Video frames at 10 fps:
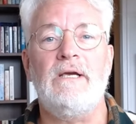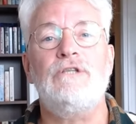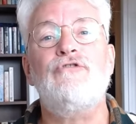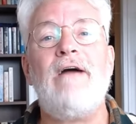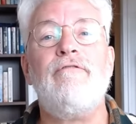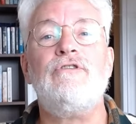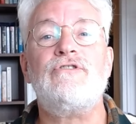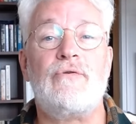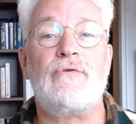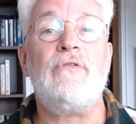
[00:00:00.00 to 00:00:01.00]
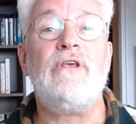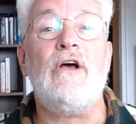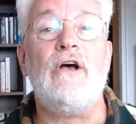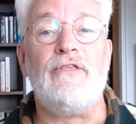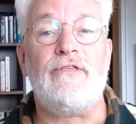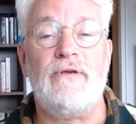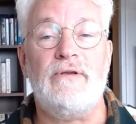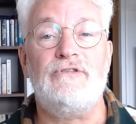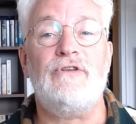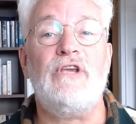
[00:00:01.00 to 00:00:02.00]
travels through the earth
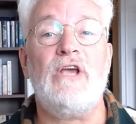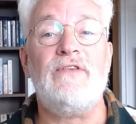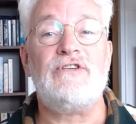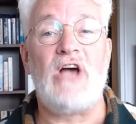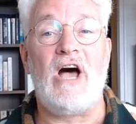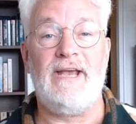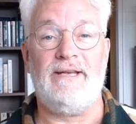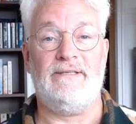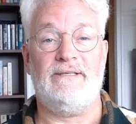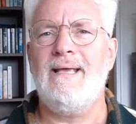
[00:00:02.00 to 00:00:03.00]
to the other side